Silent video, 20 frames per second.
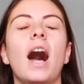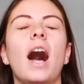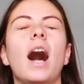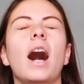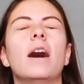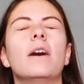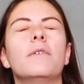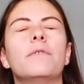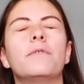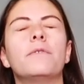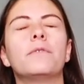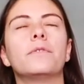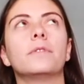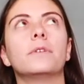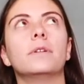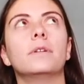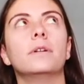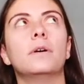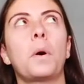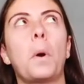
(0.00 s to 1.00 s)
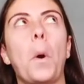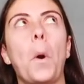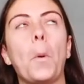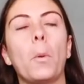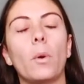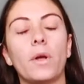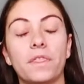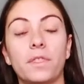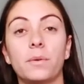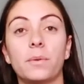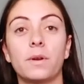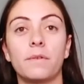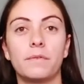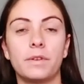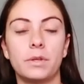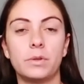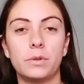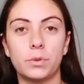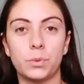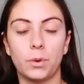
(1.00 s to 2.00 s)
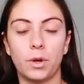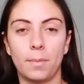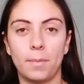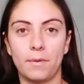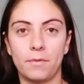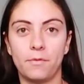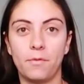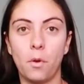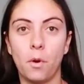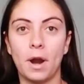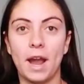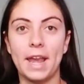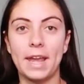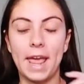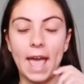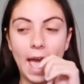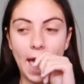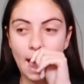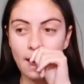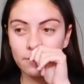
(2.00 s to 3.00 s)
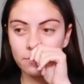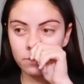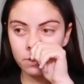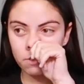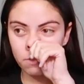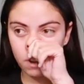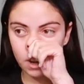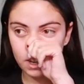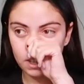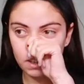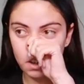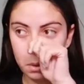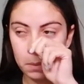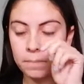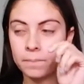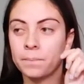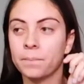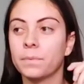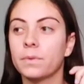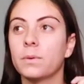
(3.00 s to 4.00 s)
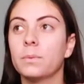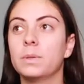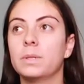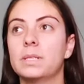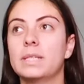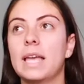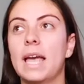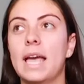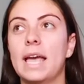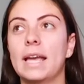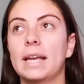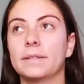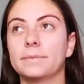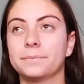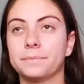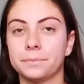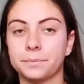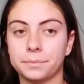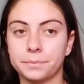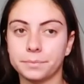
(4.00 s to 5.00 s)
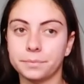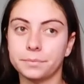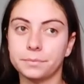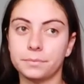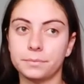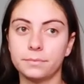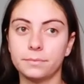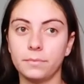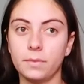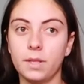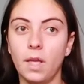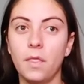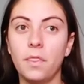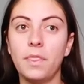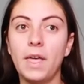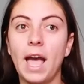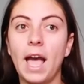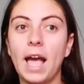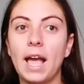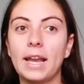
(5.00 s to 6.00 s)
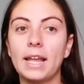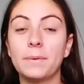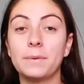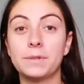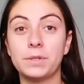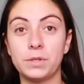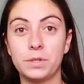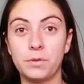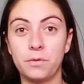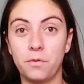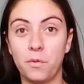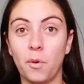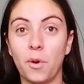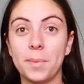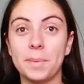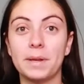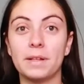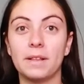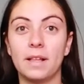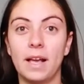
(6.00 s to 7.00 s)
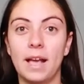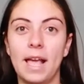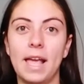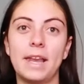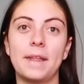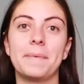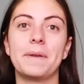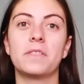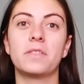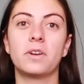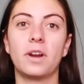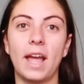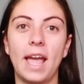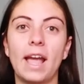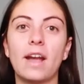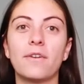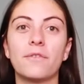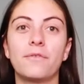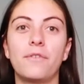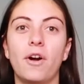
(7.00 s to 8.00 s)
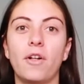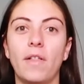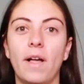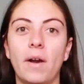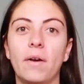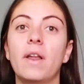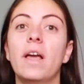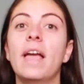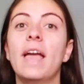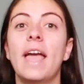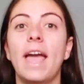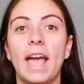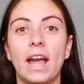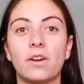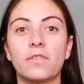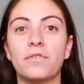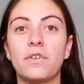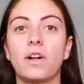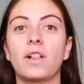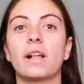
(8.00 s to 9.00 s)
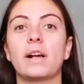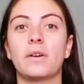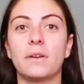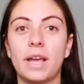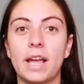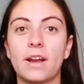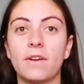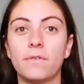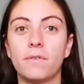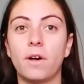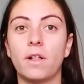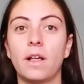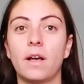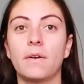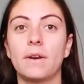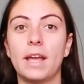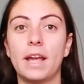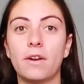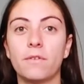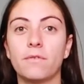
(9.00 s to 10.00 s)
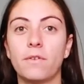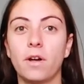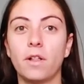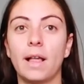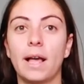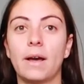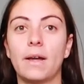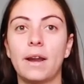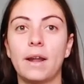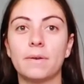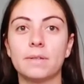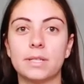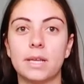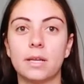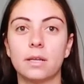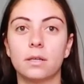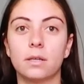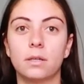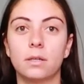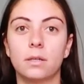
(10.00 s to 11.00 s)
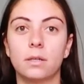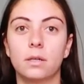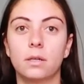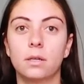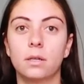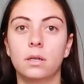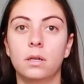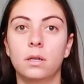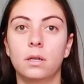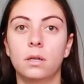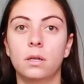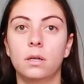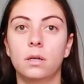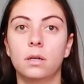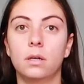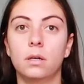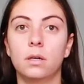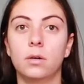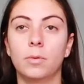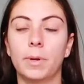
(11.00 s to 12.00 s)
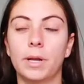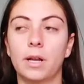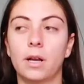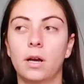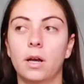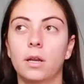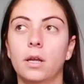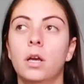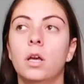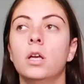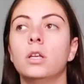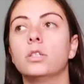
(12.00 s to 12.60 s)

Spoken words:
Of what the reviews were before. And everyone was saying that it was a new formula and it made their hair fall out. And I was like, oh my god.